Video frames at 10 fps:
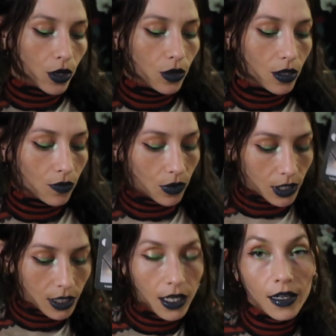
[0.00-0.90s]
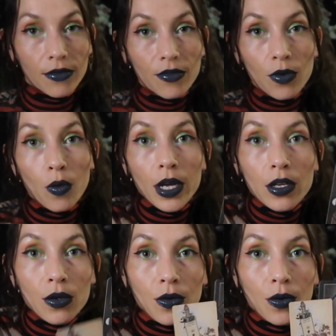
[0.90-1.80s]
where you didn't receive
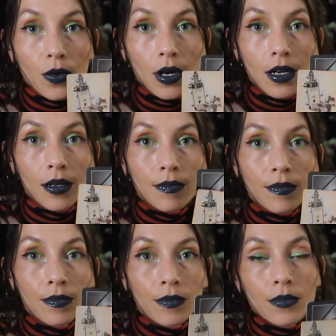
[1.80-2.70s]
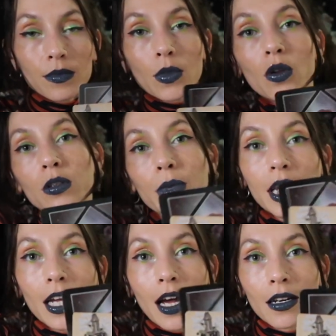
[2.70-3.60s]
what you
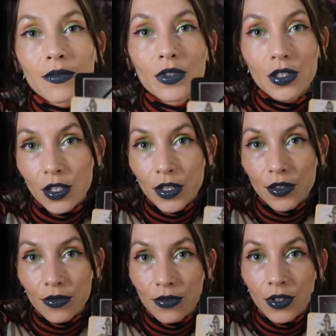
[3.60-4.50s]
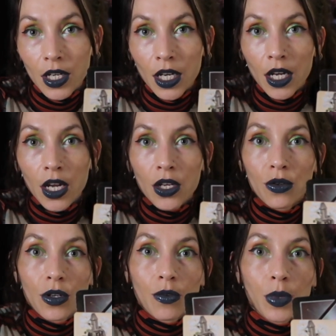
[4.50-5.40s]
ultimately kind of deserve.
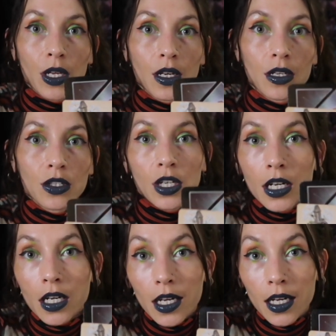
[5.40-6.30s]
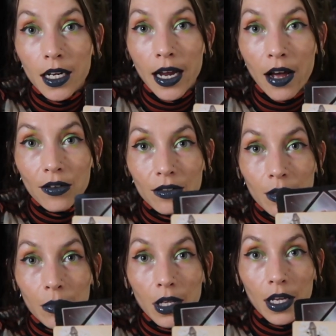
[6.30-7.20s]
You could have been cheated out of
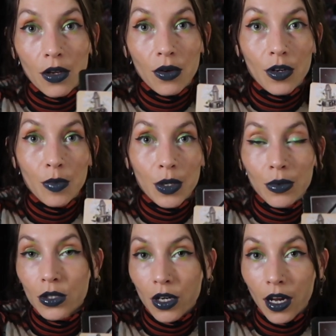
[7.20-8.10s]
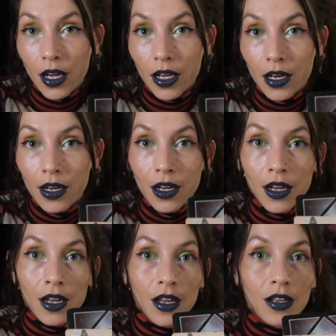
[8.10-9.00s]
something. You could have been betrayed.
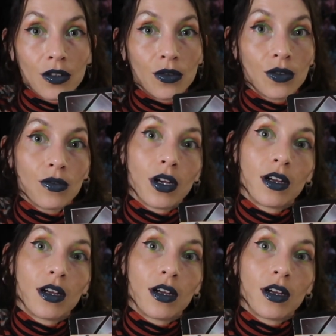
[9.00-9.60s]
You